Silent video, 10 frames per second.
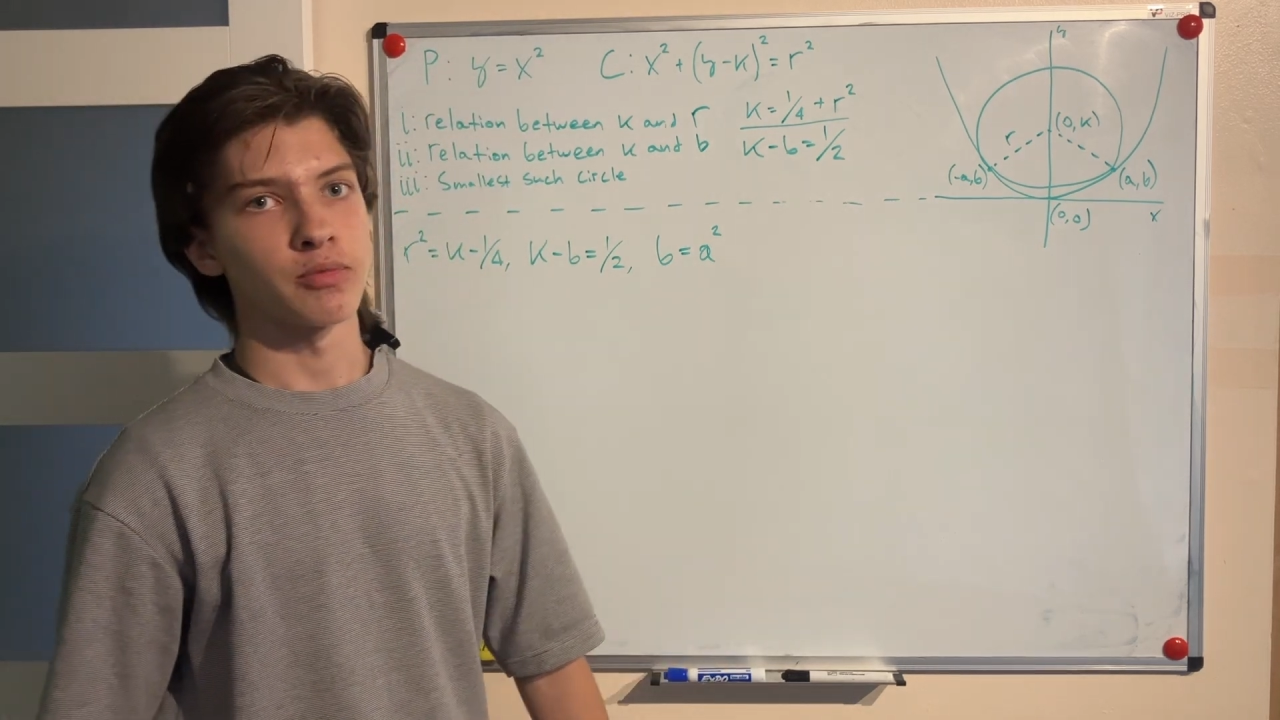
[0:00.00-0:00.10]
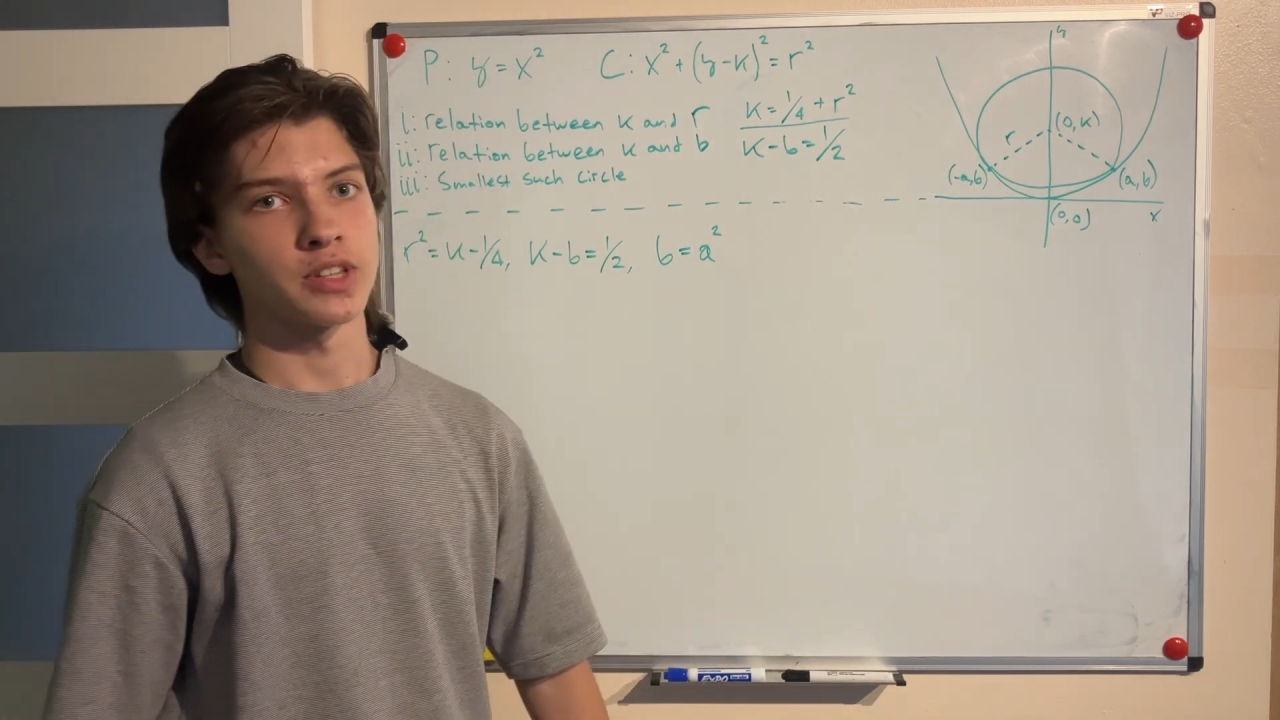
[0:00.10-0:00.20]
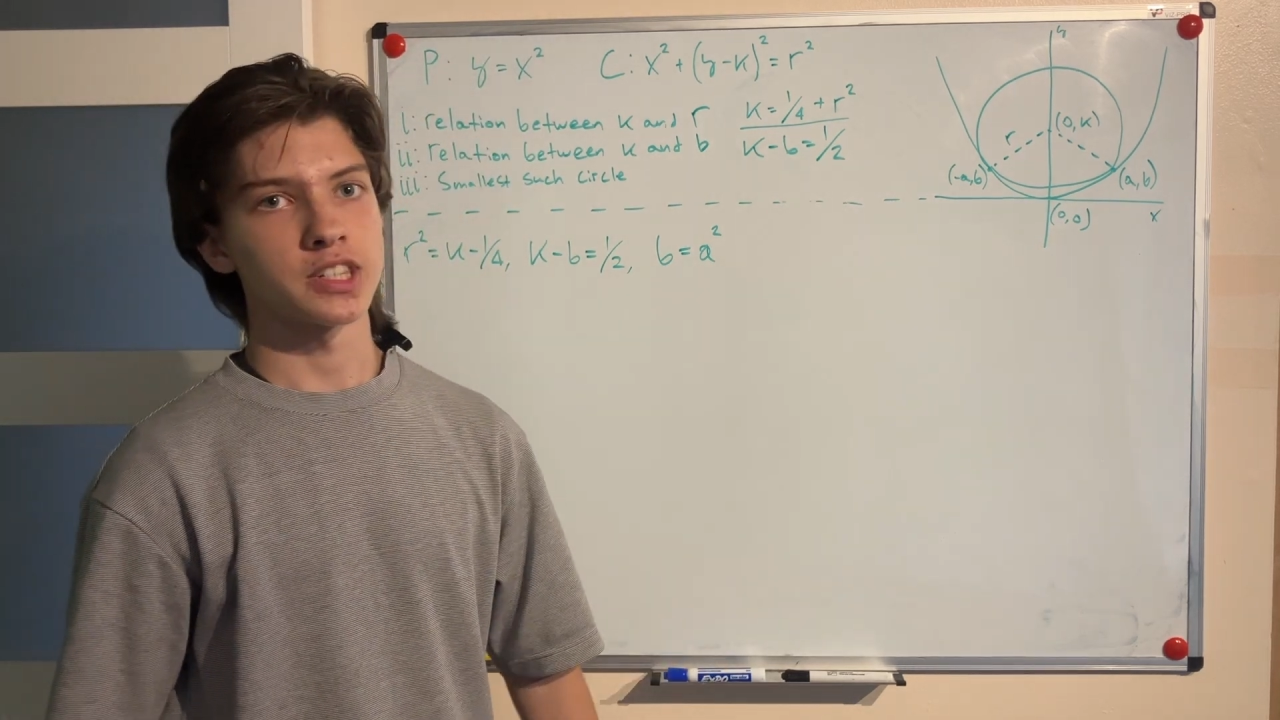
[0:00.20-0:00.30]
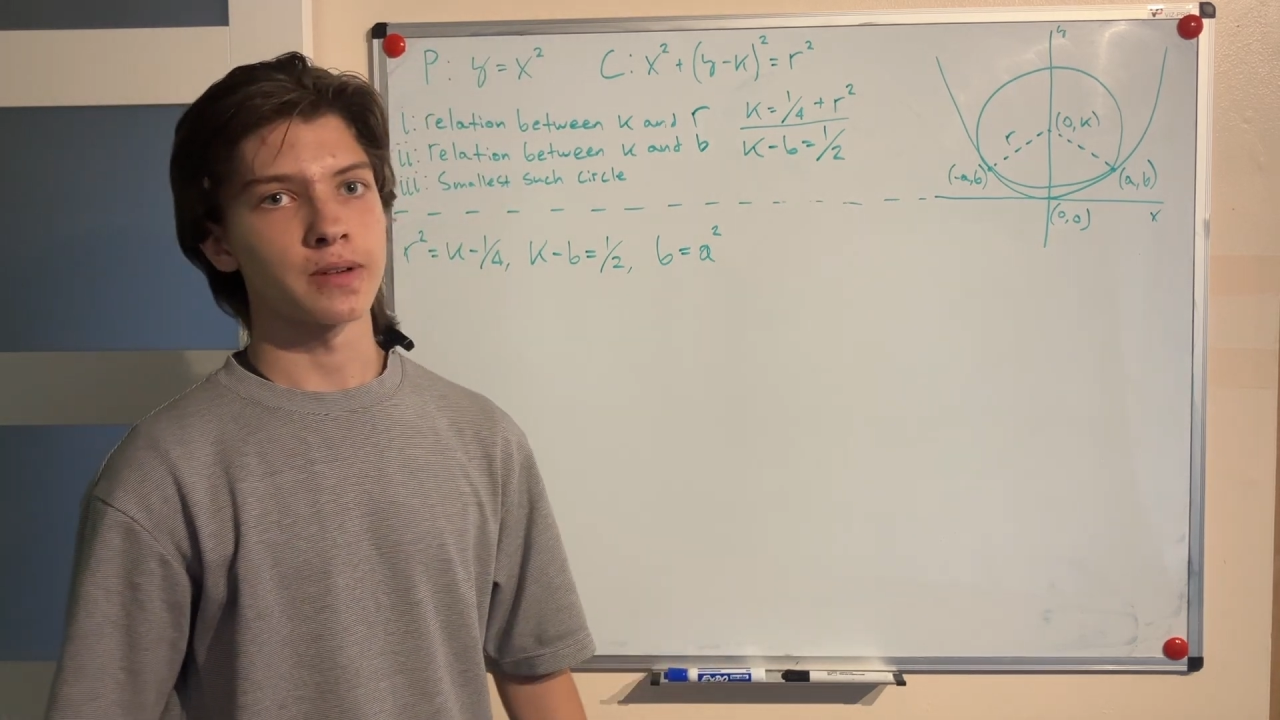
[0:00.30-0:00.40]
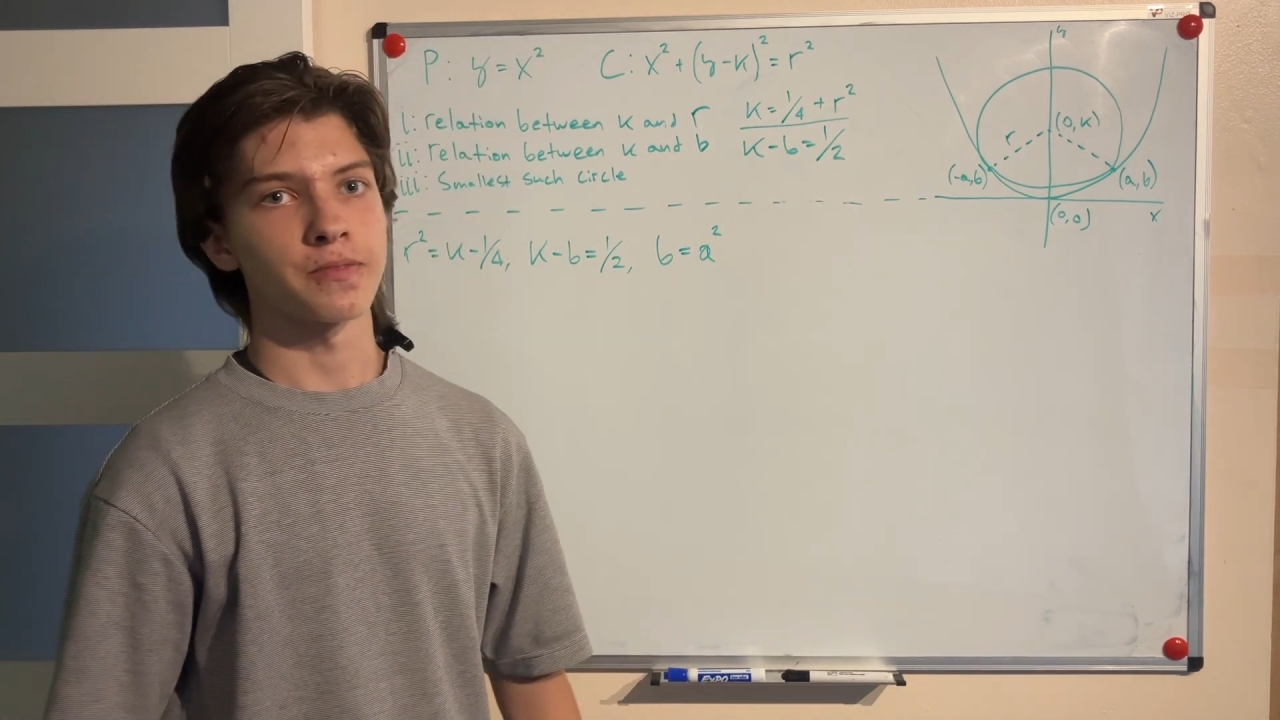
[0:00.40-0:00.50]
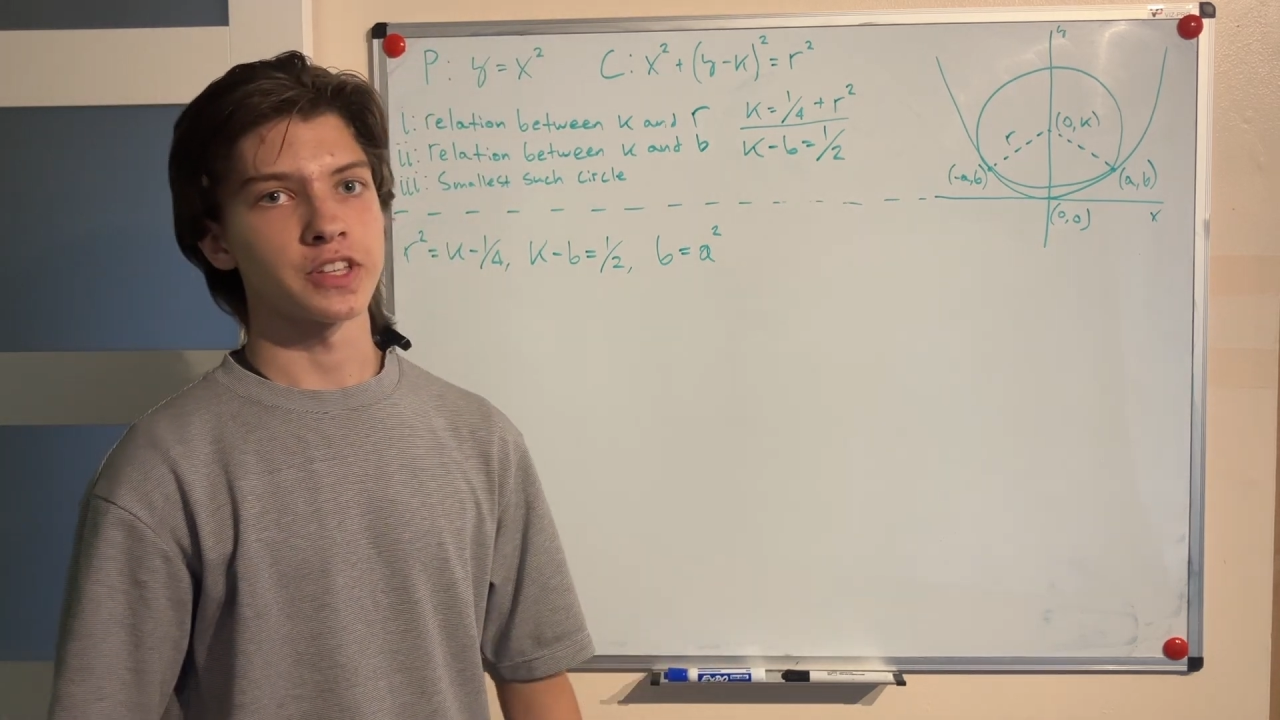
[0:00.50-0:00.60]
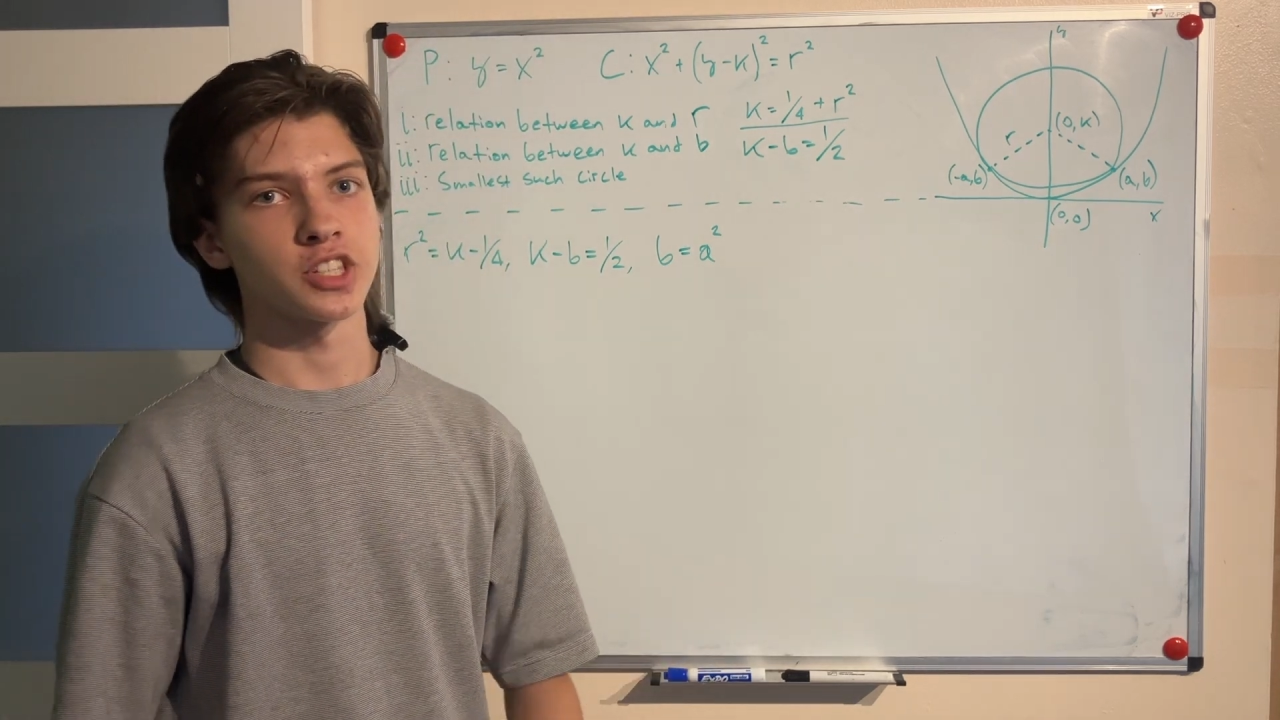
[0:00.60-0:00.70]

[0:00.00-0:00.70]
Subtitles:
when something